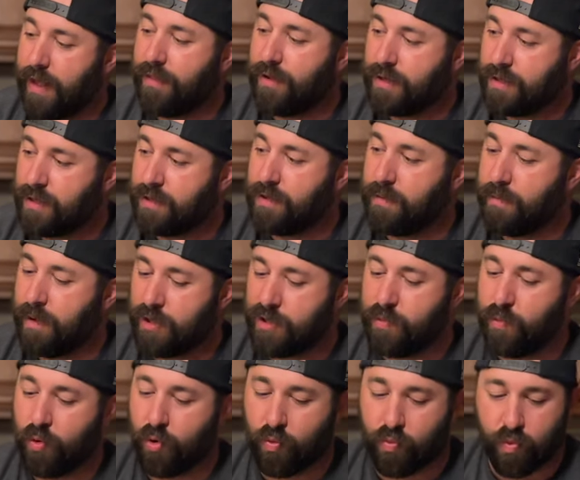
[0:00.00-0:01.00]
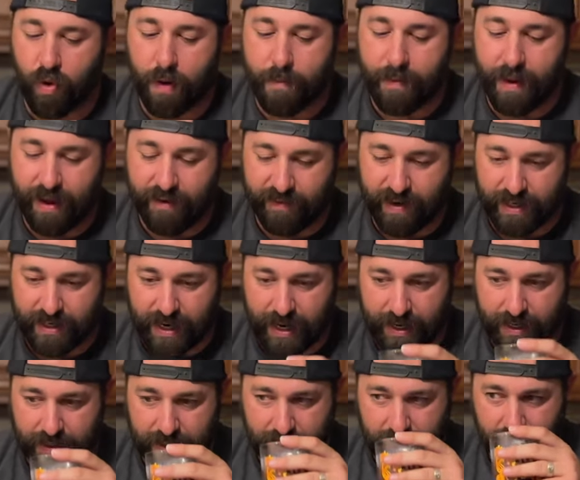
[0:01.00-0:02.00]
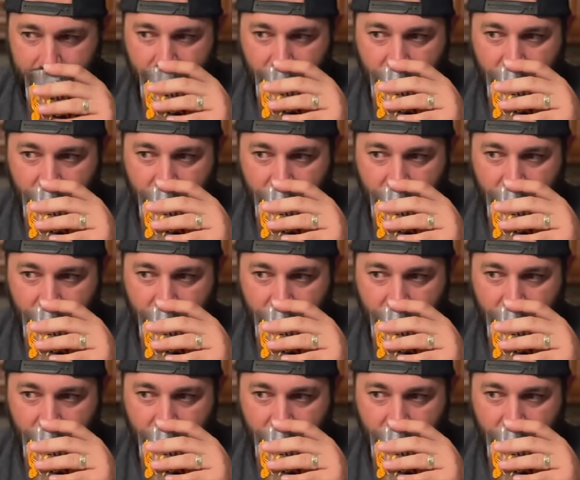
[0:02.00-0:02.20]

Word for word: this is a much more rum heavy taste.